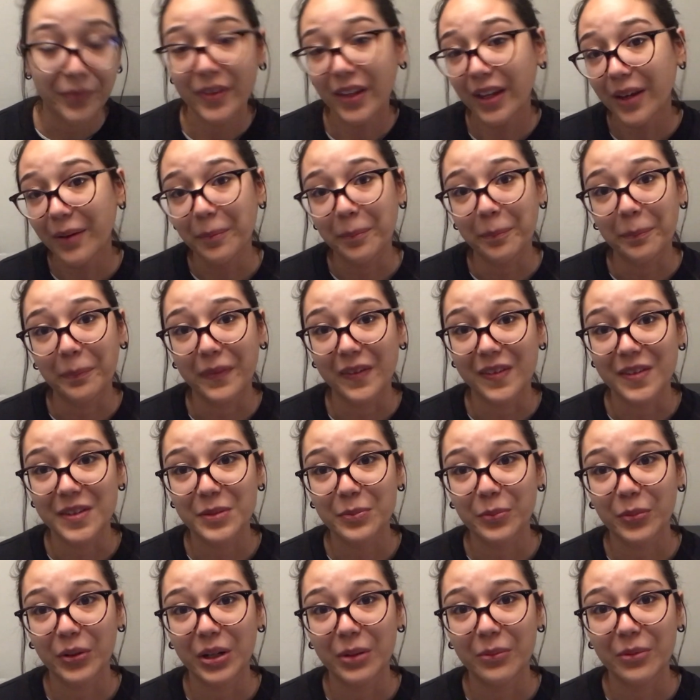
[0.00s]
Yeah, that's
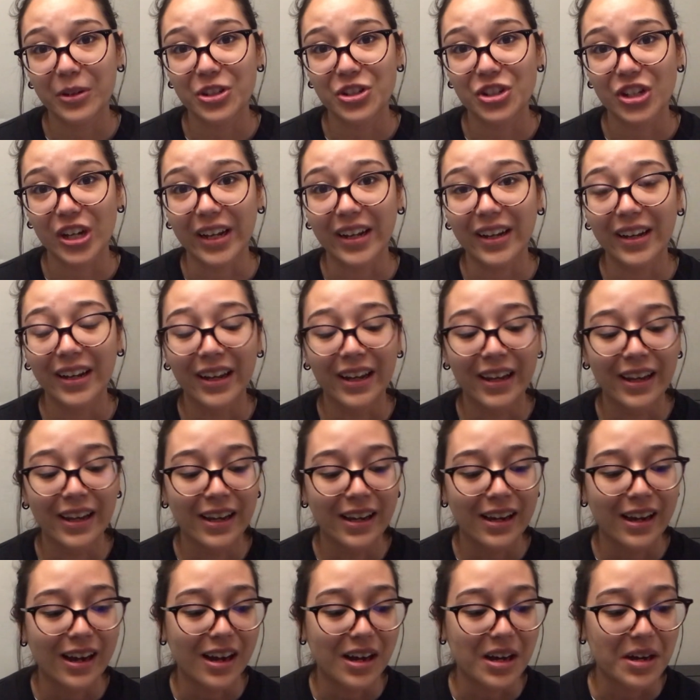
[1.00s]
pretty much it.
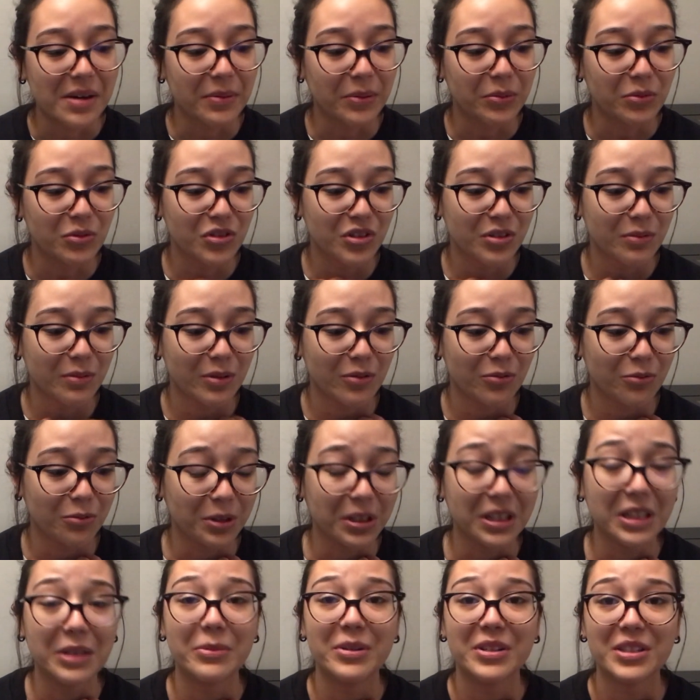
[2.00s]
I'm just gonna be
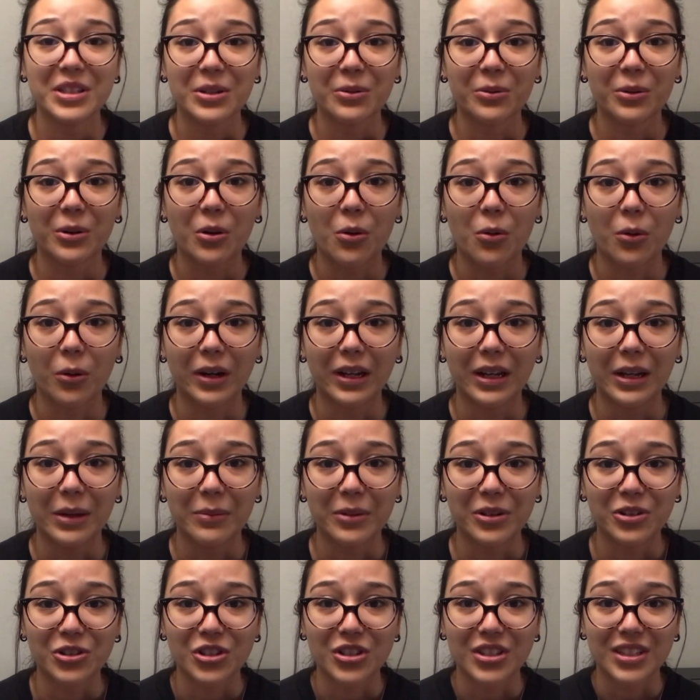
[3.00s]
really busy recording a
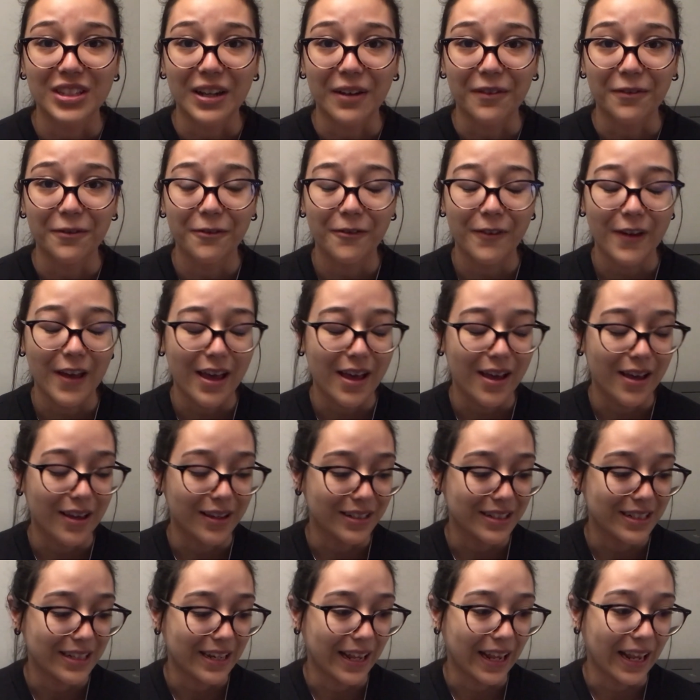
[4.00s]
bunch of stuff
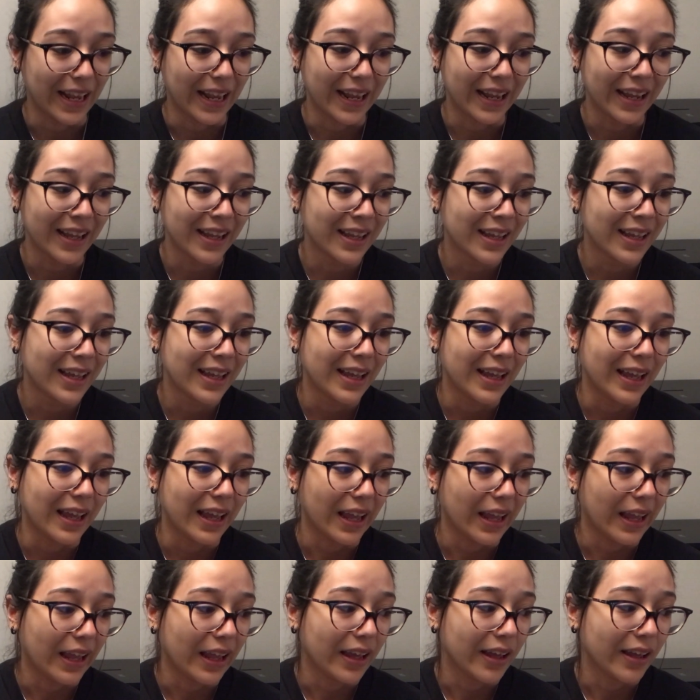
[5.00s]
today
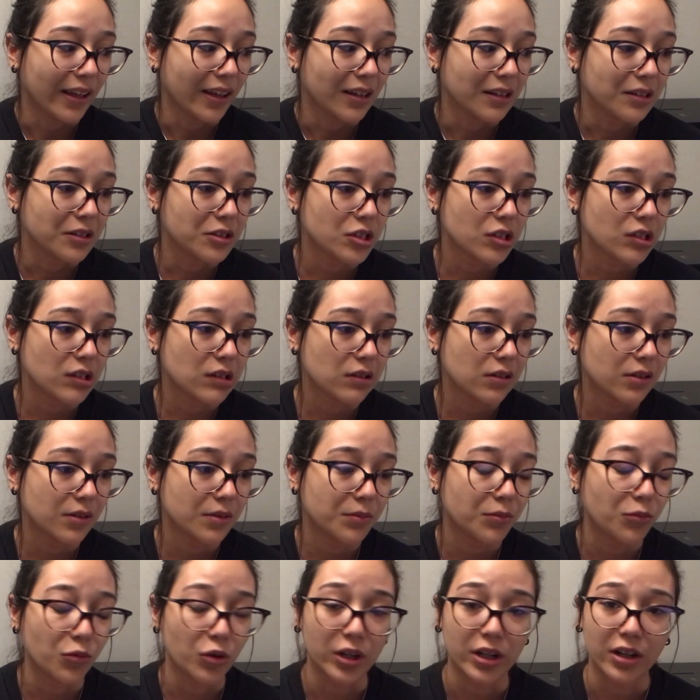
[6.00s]
and
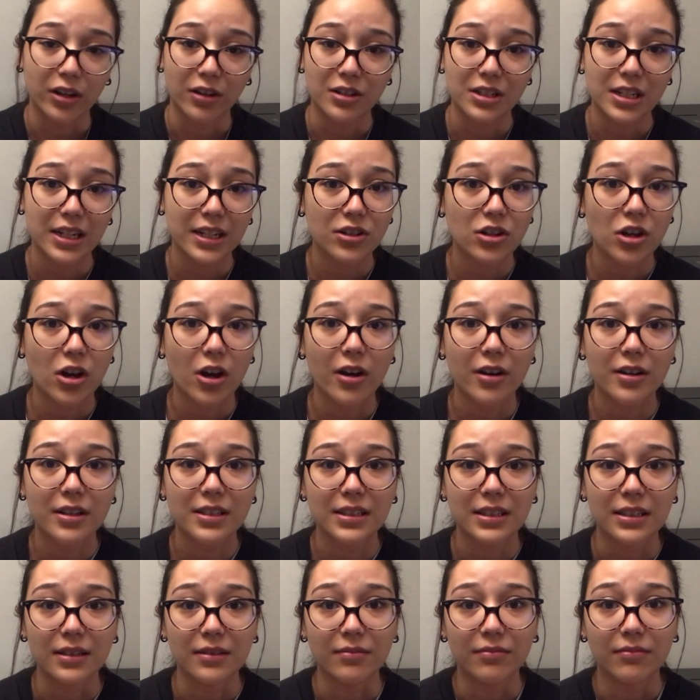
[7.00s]
working on TikToks
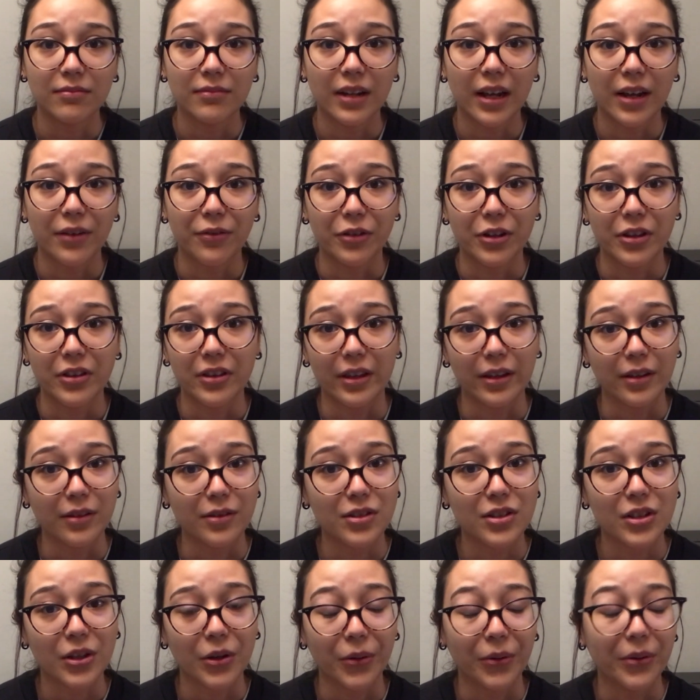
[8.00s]
and everything.
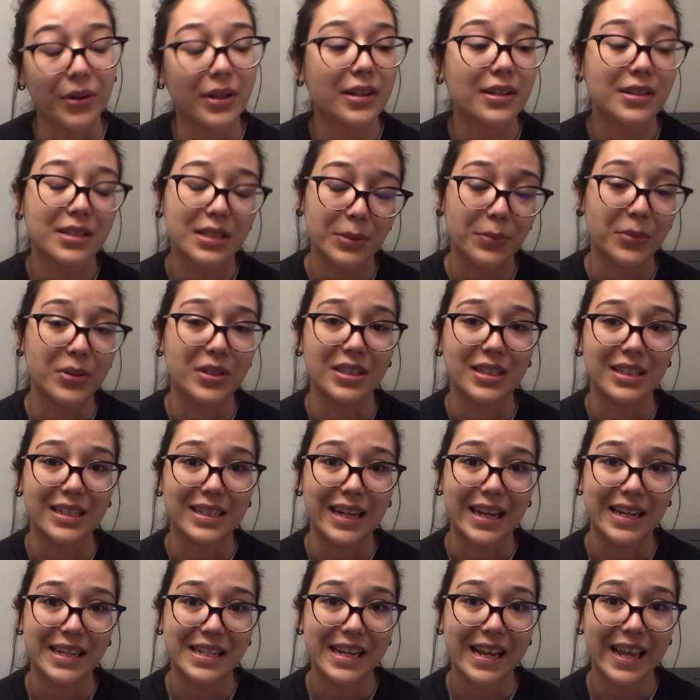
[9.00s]
So it is a busy
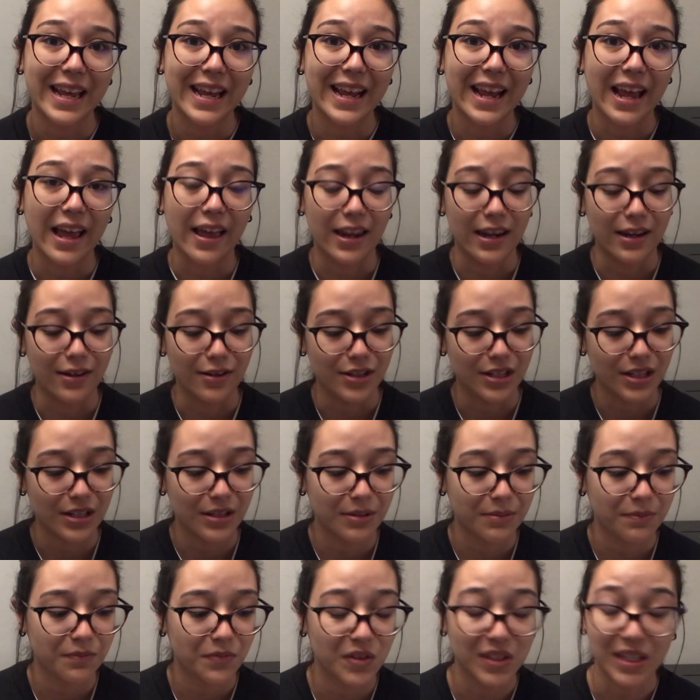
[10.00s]
day today, and
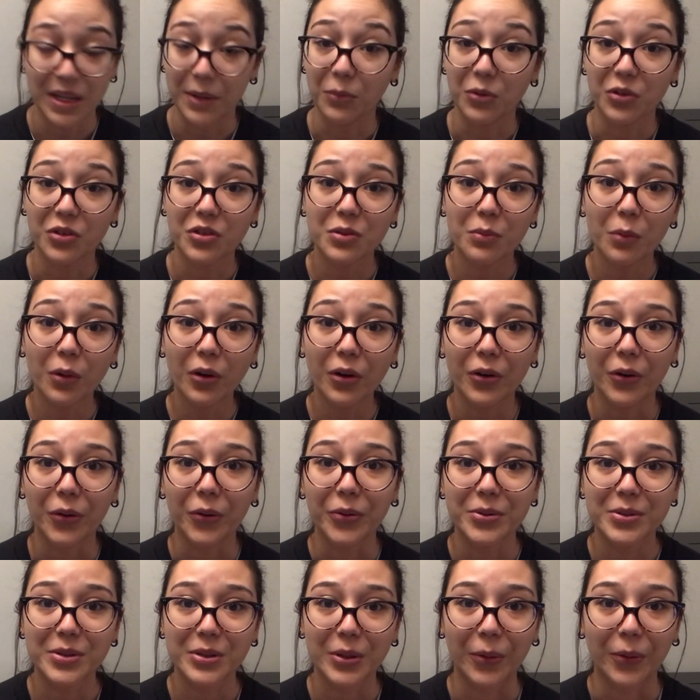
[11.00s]
same with tomorrow.
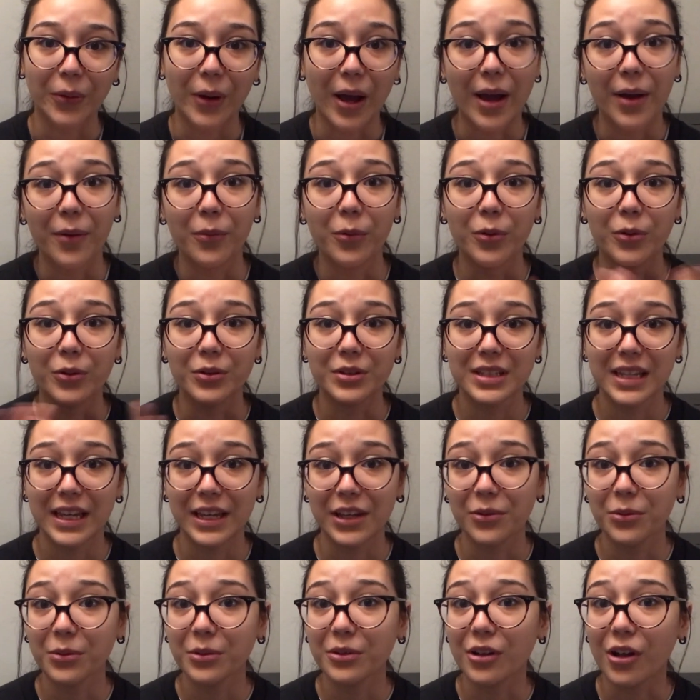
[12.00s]
So I will
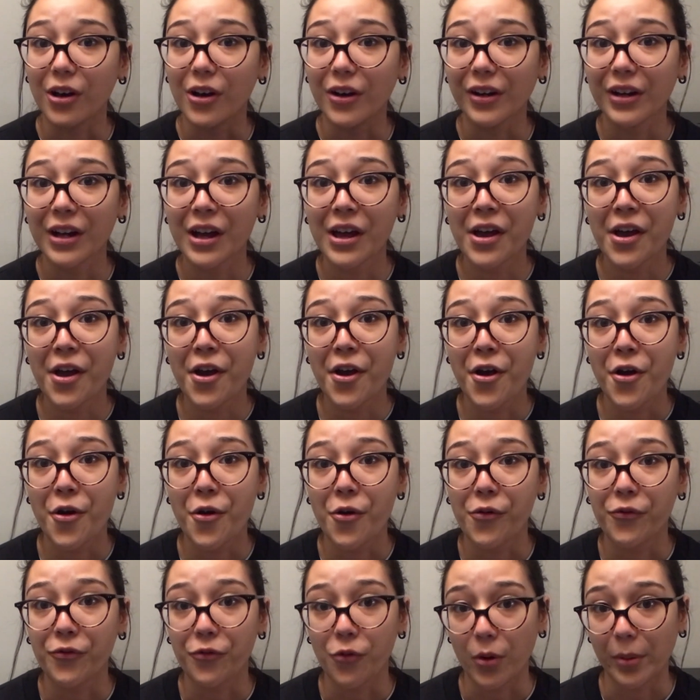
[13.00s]
take you along
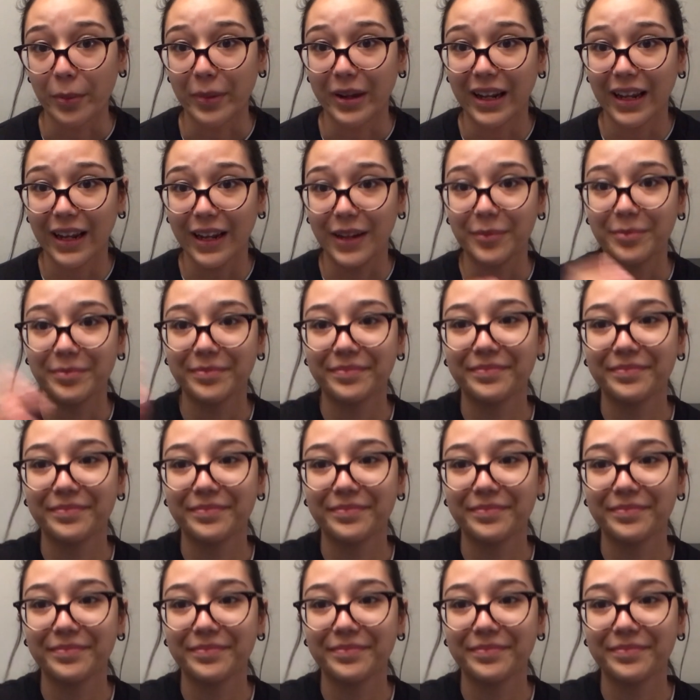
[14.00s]
for my day.